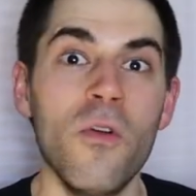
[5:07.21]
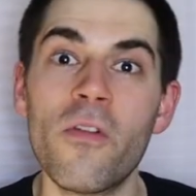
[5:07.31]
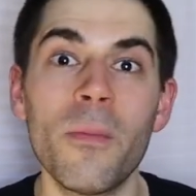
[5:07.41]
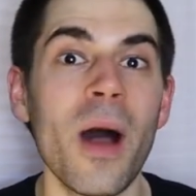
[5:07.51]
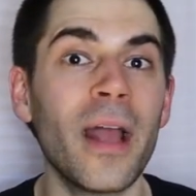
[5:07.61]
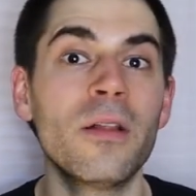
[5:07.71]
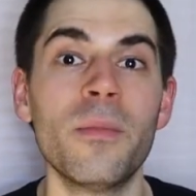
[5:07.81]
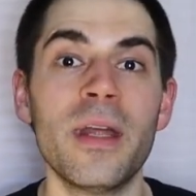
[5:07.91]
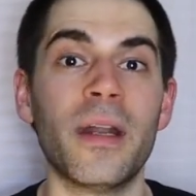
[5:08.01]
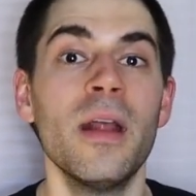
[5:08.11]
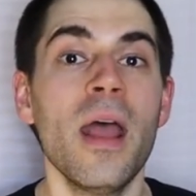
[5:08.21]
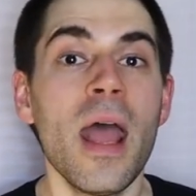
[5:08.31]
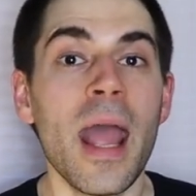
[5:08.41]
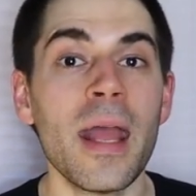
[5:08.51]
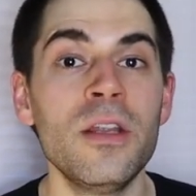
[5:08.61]
moving a mile a minute.
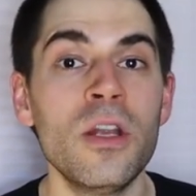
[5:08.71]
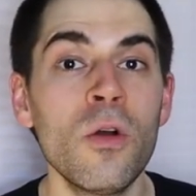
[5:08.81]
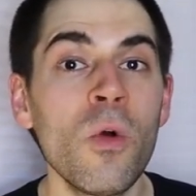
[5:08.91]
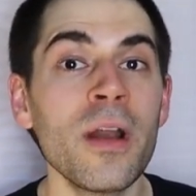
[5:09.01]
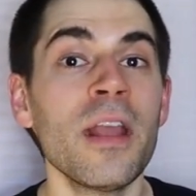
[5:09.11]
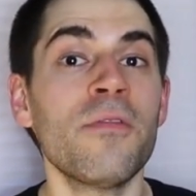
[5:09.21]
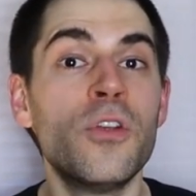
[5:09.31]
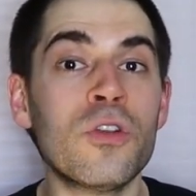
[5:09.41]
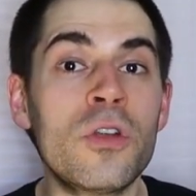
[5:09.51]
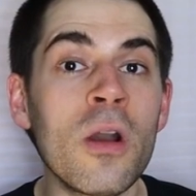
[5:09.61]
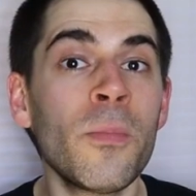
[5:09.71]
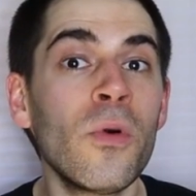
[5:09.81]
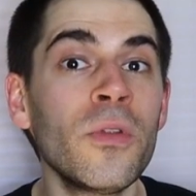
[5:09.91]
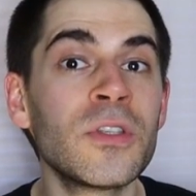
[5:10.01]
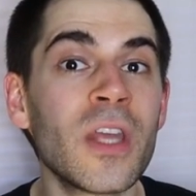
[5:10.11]
And you know what? If you're going to
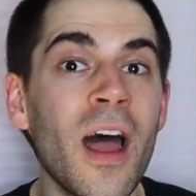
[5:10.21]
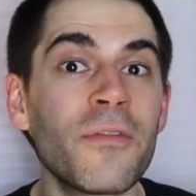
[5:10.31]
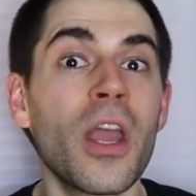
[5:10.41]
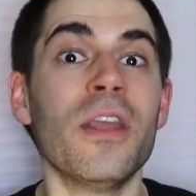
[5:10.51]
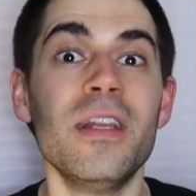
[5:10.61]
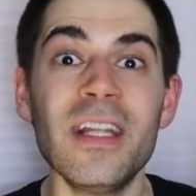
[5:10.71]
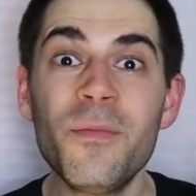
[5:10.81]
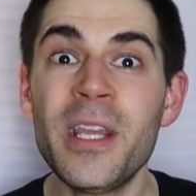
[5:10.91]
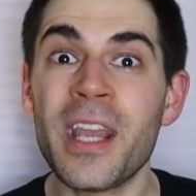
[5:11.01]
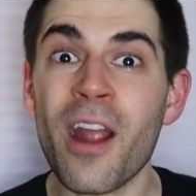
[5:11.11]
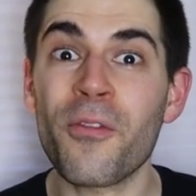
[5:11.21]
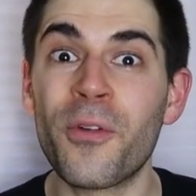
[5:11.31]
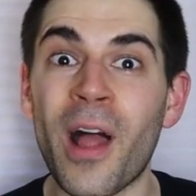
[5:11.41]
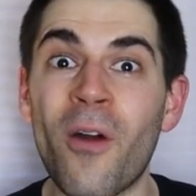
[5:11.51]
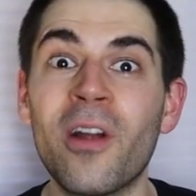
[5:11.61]
pull this off, you need to be
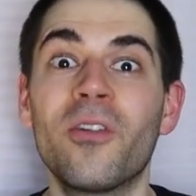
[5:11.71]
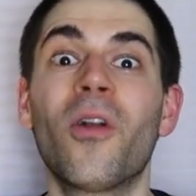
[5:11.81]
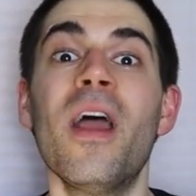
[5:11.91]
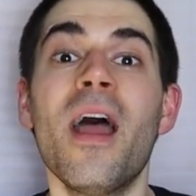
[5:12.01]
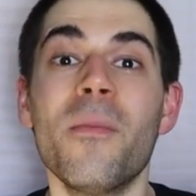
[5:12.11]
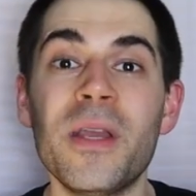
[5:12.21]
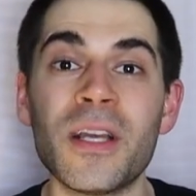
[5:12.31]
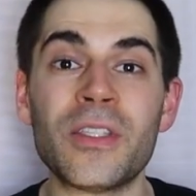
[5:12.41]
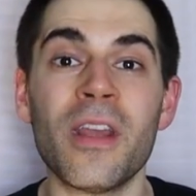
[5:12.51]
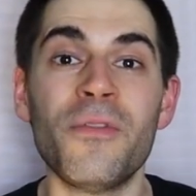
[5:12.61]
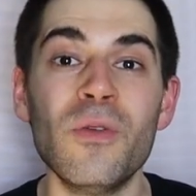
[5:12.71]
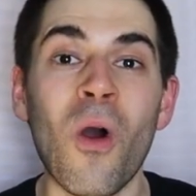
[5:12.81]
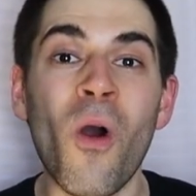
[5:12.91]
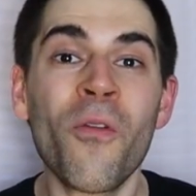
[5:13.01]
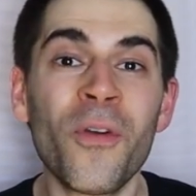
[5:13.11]
careful, however, because if
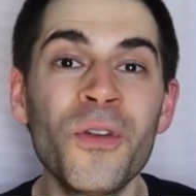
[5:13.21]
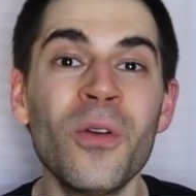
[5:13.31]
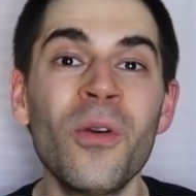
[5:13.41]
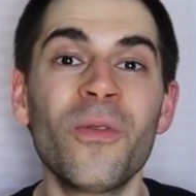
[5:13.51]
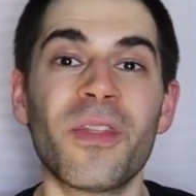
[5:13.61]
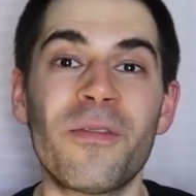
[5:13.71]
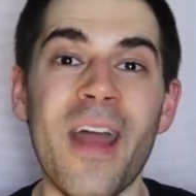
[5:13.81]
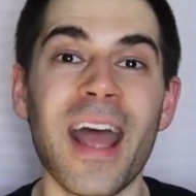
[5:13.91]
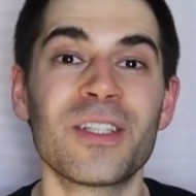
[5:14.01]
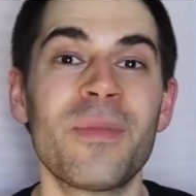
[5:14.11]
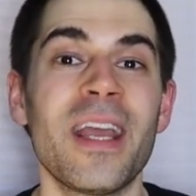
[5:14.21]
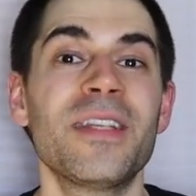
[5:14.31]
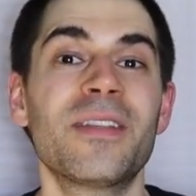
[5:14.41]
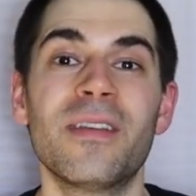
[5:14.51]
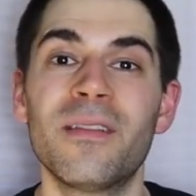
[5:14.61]
you overdo it with the fast
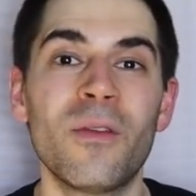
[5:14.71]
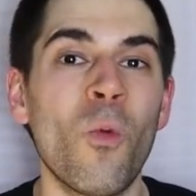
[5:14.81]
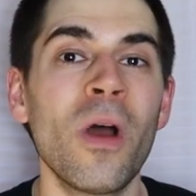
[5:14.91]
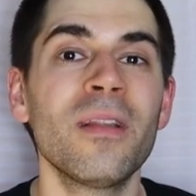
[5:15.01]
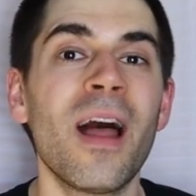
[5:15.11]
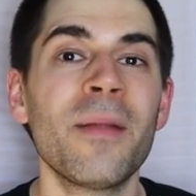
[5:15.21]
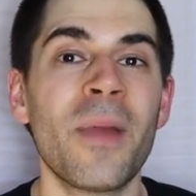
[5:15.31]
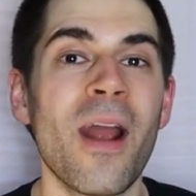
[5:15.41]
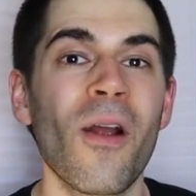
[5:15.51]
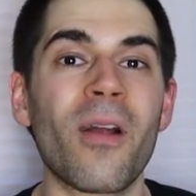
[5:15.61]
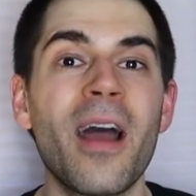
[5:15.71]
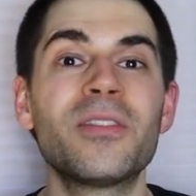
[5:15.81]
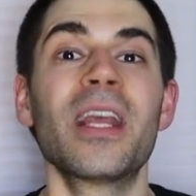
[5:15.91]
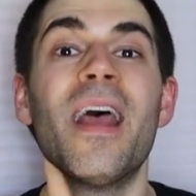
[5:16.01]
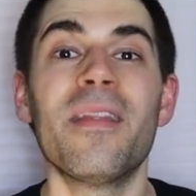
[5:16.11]
pace, the one-line
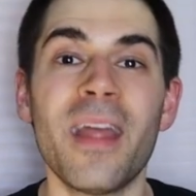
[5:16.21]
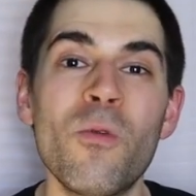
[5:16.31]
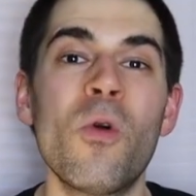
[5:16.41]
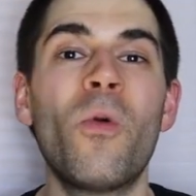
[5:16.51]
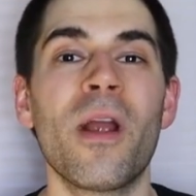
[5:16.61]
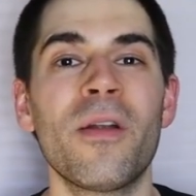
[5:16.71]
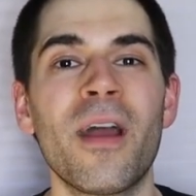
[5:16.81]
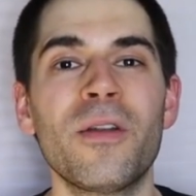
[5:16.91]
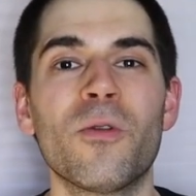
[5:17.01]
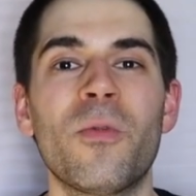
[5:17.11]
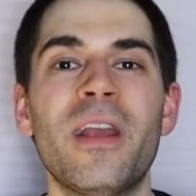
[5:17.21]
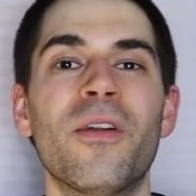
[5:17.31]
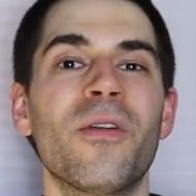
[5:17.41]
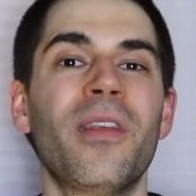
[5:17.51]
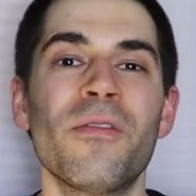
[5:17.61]
paragraphs, they will wear down your
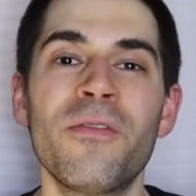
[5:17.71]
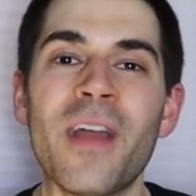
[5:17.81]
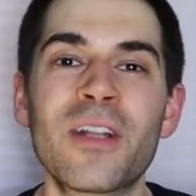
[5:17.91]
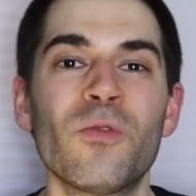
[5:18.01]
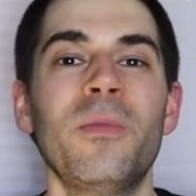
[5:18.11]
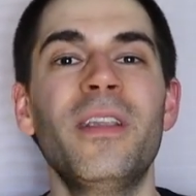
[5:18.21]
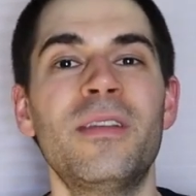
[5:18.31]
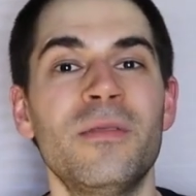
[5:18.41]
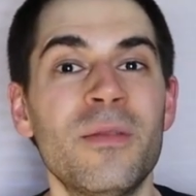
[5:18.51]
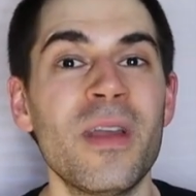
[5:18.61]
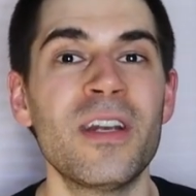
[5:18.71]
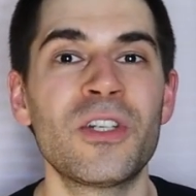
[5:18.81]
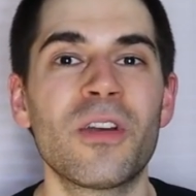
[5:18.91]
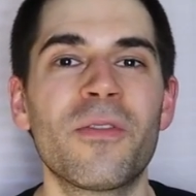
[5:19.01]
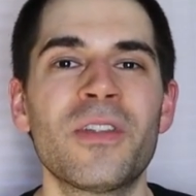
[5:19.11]
reader. The effect will be
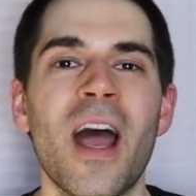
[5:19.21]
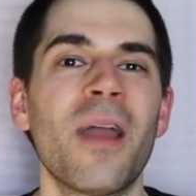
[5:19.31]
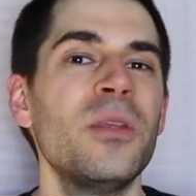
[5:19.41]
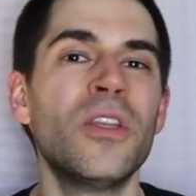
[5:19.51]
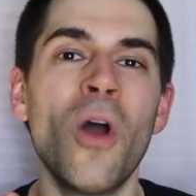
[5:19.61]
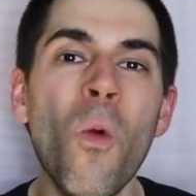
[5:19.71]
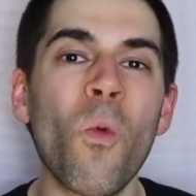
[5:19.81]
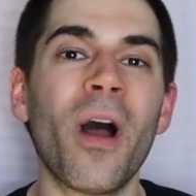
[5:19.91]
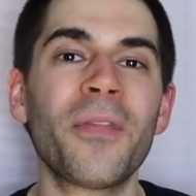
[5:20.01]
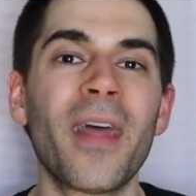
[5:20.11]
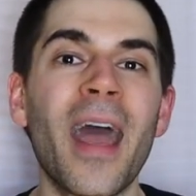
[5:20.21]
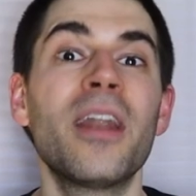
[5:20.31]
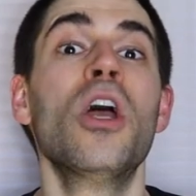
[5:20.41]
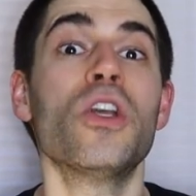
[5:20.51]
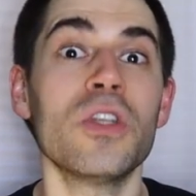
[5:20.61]
diminished over time. You don't want
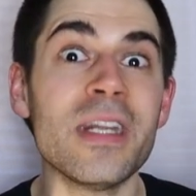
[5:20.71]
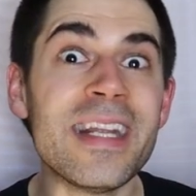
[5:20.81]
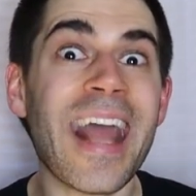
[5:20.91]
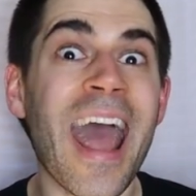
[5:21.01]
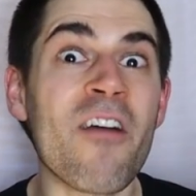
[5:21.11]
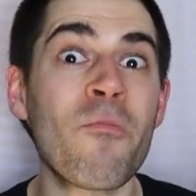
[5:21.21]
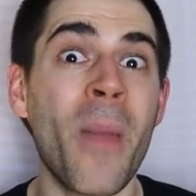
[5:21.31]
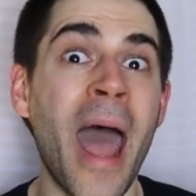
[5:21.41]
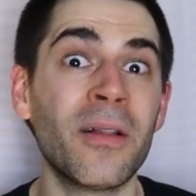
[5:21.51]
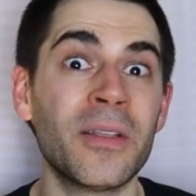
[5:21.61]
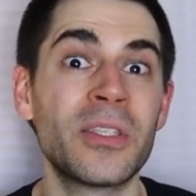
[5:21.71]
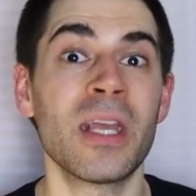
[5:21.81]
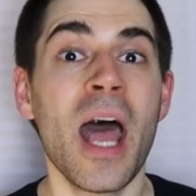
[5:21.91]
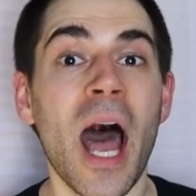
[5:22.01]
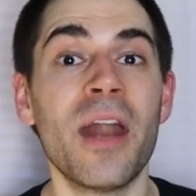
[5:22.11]
that, so you need to have balance.
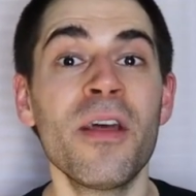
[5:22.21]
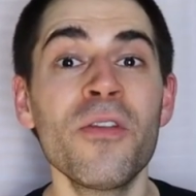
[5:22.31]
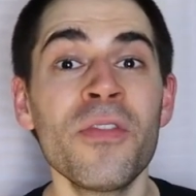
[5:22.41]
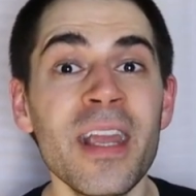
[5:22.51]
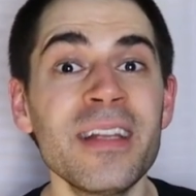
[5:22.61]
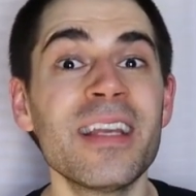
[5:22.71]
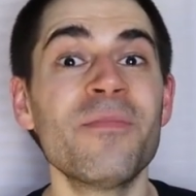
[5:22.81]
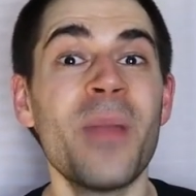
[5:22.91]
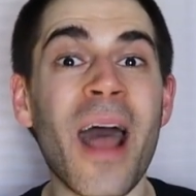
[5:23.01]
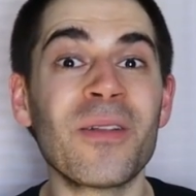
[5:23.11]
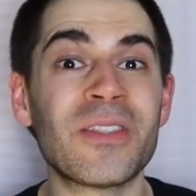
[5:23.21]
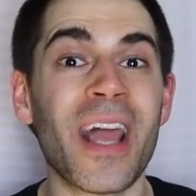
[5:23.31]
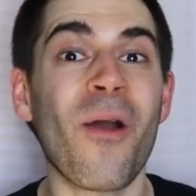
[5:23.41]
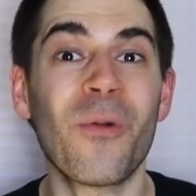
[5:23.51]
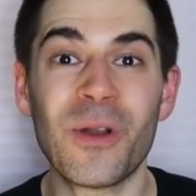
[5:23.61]
Another thing to balance
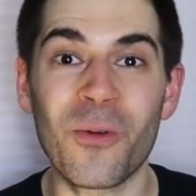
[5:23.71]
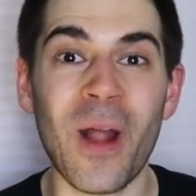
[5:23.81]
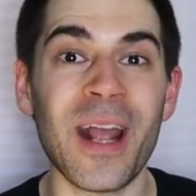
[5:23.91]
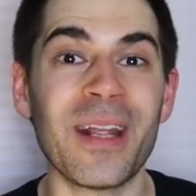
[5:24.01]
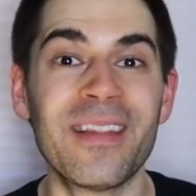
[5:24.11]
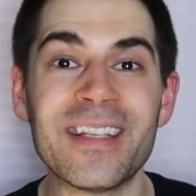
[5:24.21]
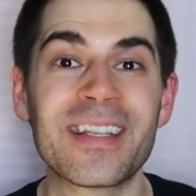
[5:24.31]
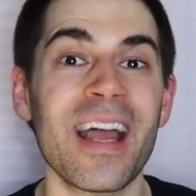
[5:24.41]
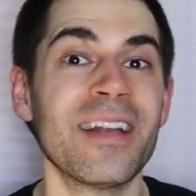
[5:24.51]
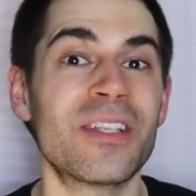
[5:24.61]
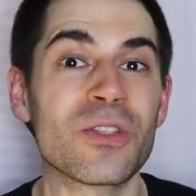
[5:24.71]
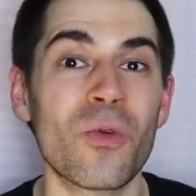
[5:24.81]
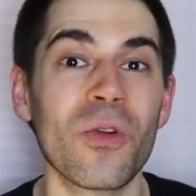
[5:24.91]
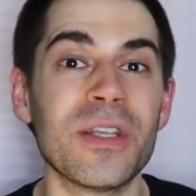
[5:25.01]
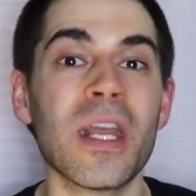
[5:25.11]
out when you're writing these kind of
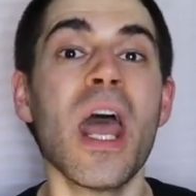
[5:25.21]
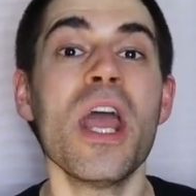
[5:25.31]
stories,